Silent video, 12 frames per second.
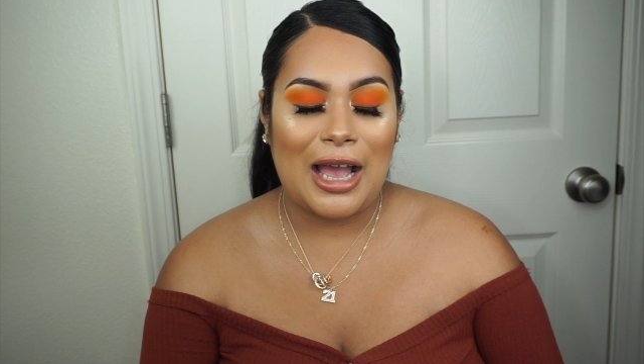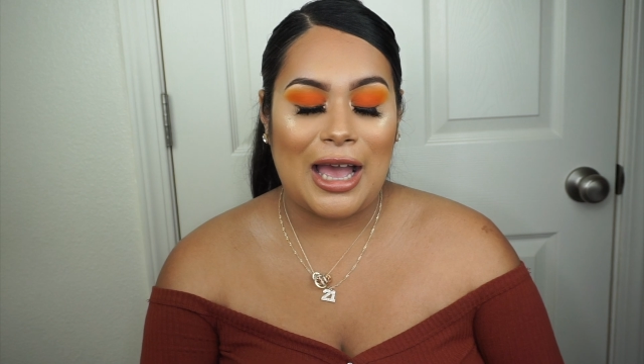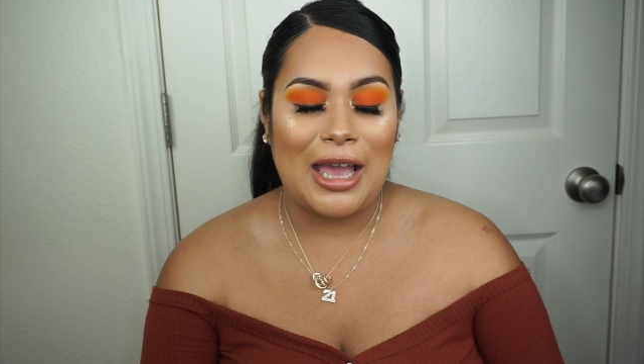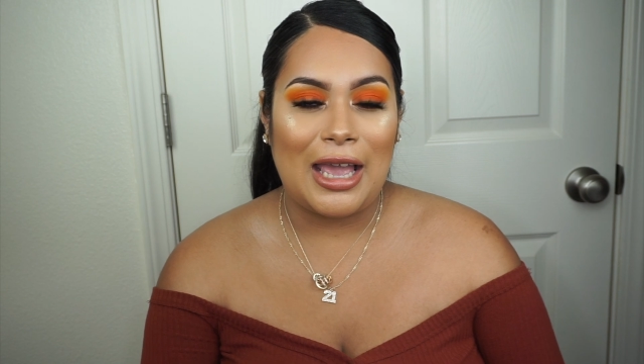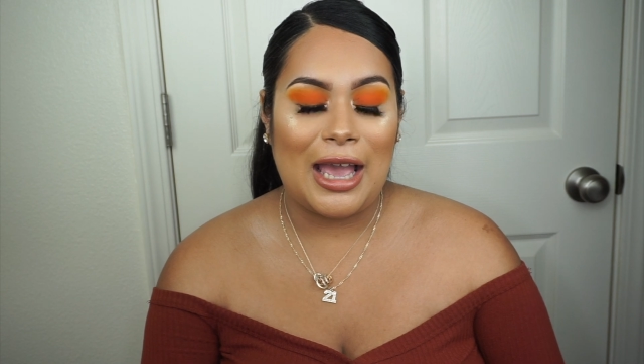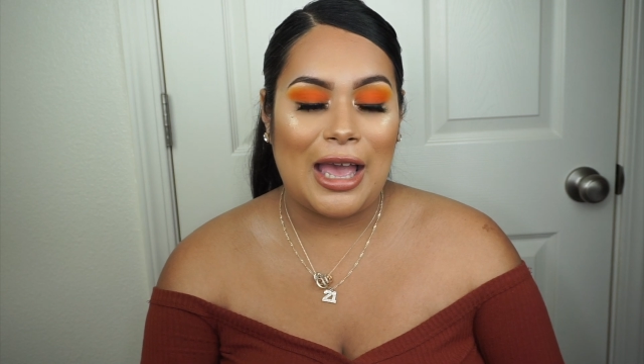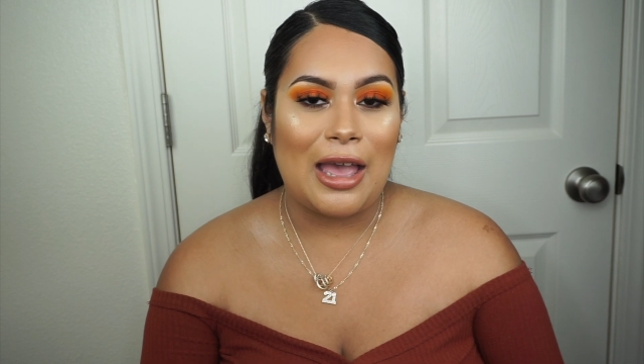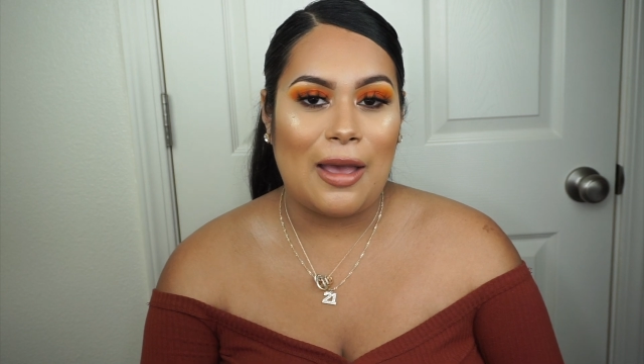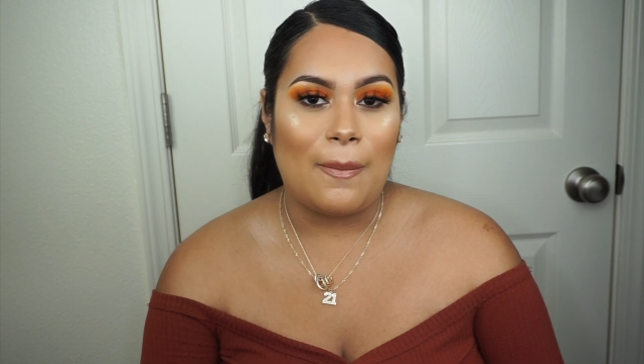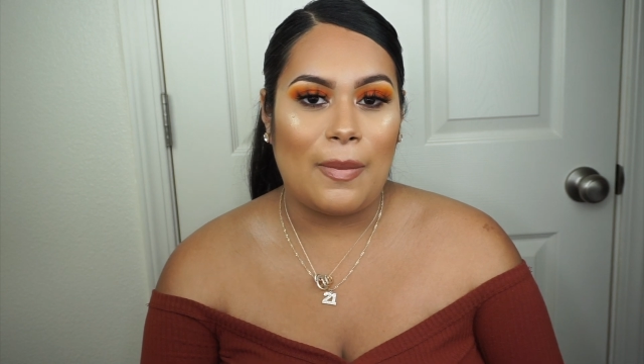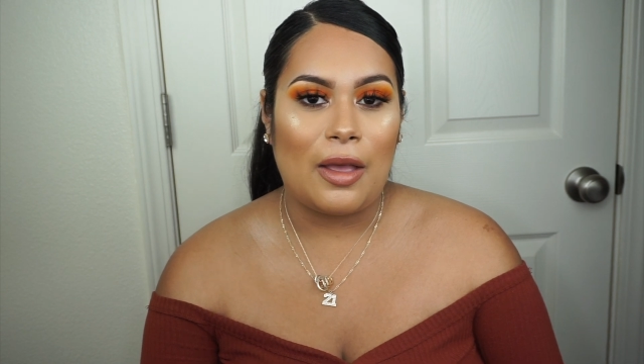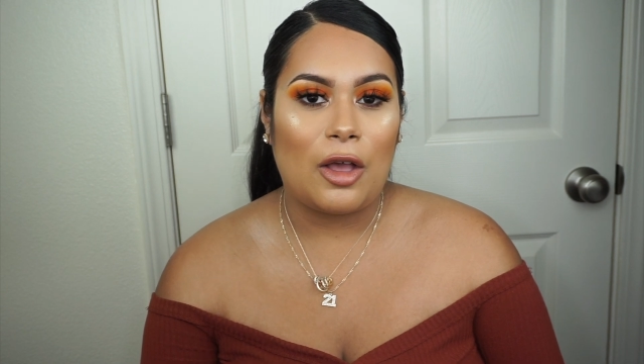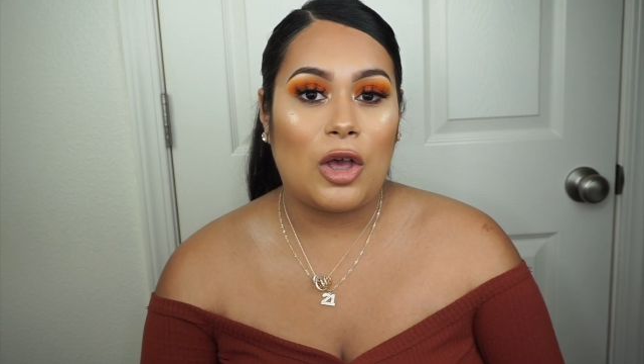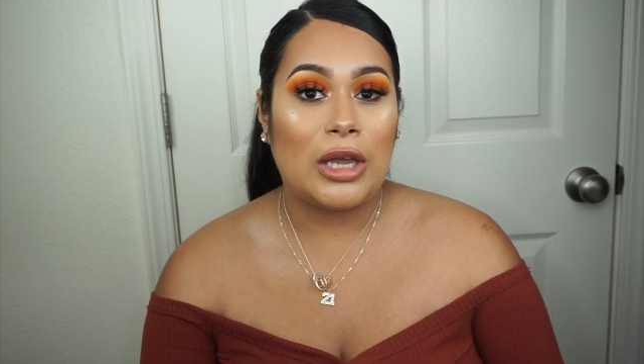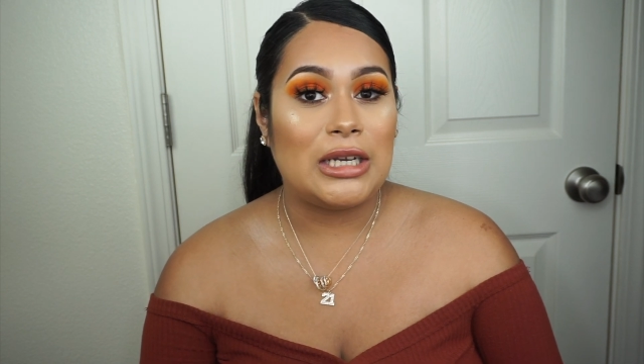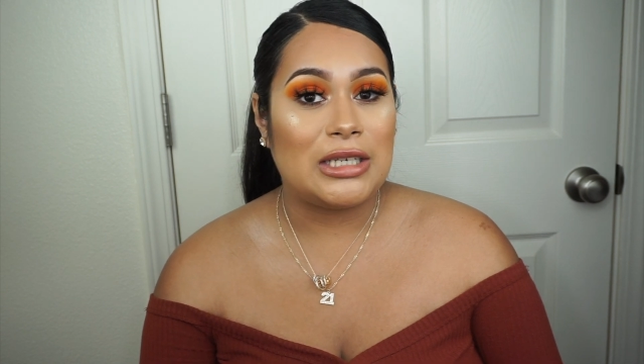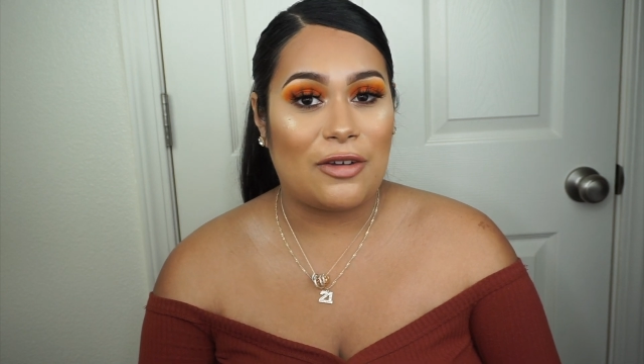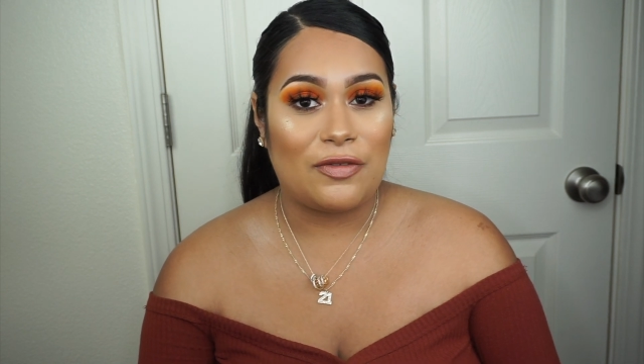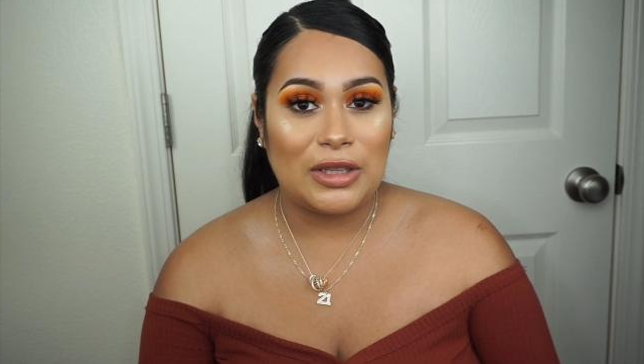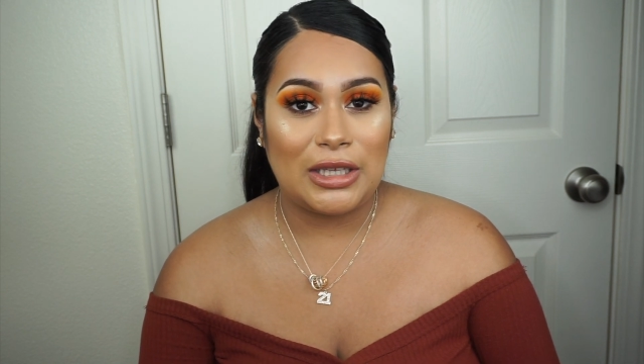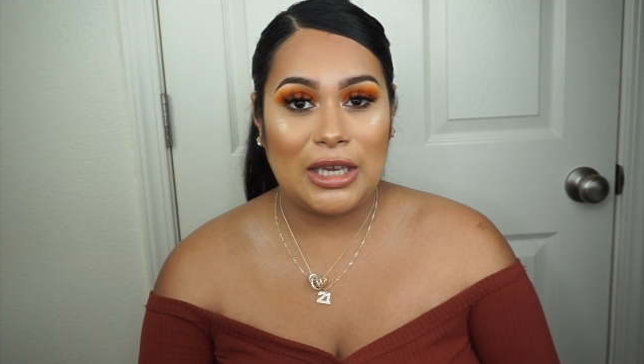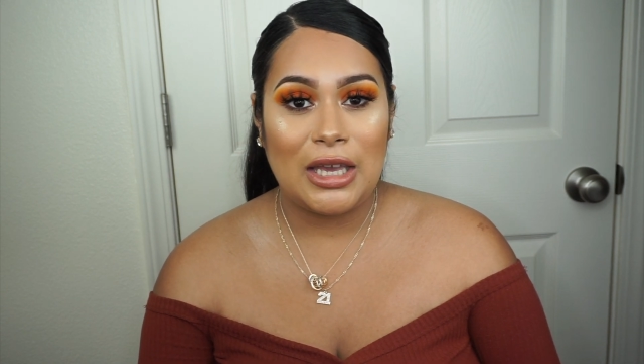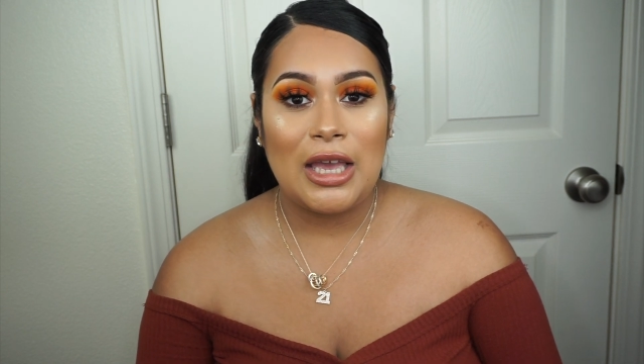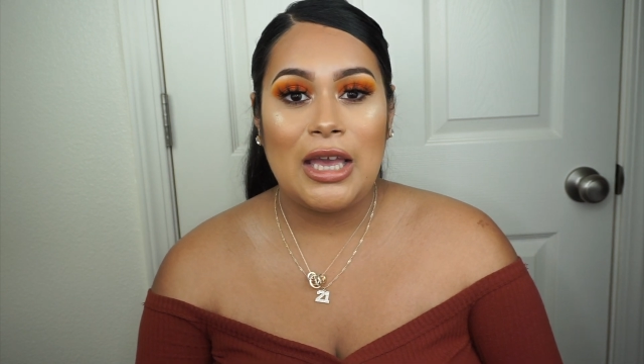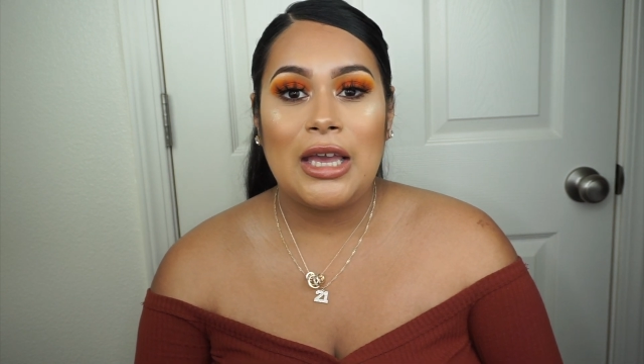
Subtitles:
I am going to definitely